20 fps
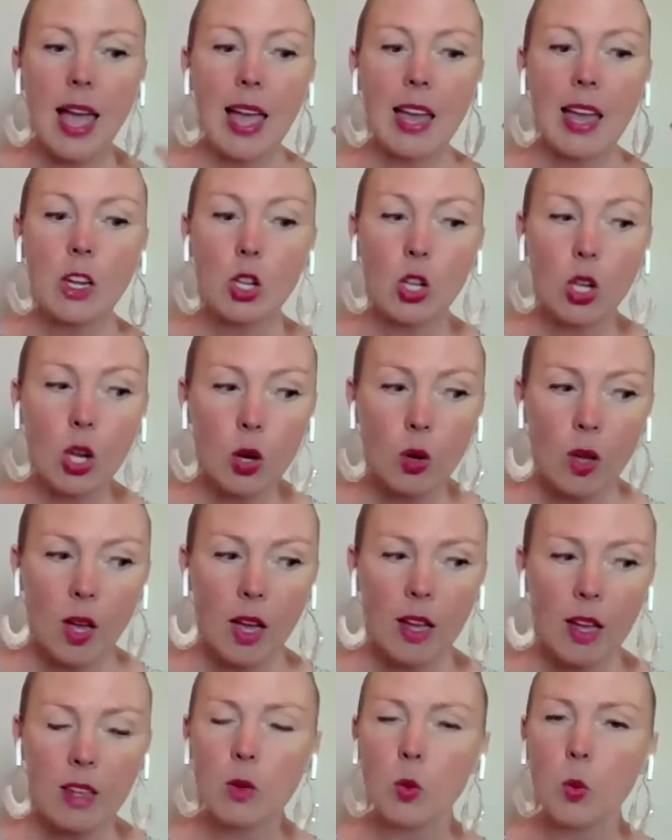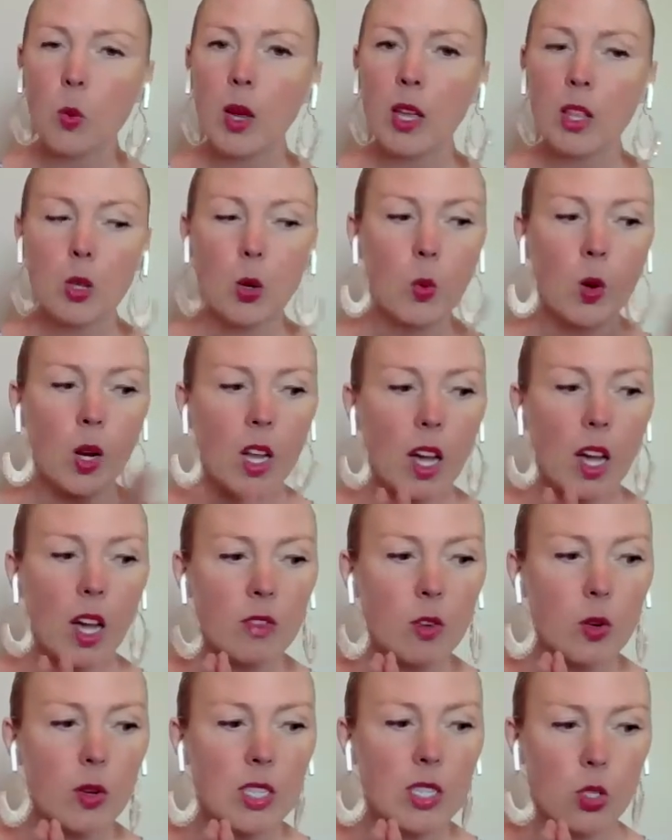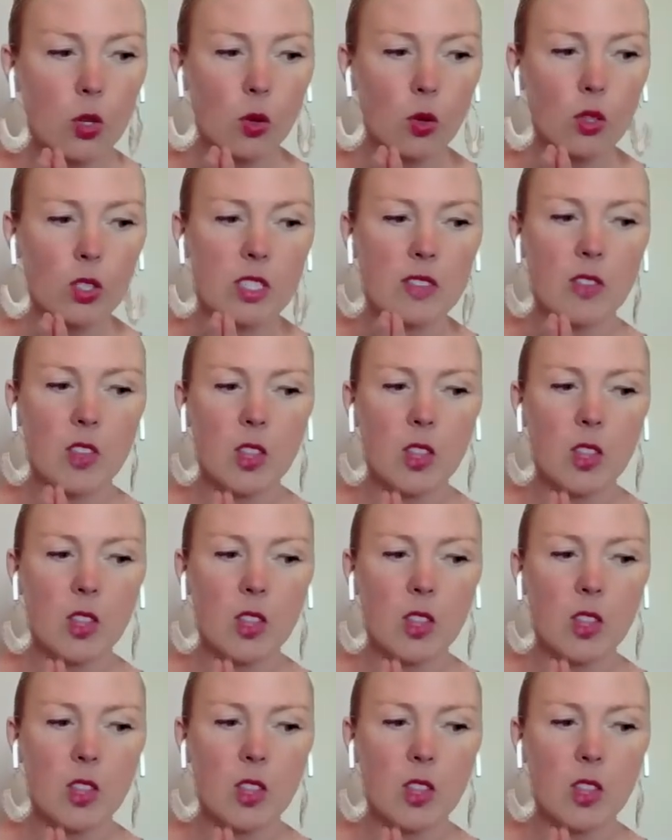and yoga with recovery tools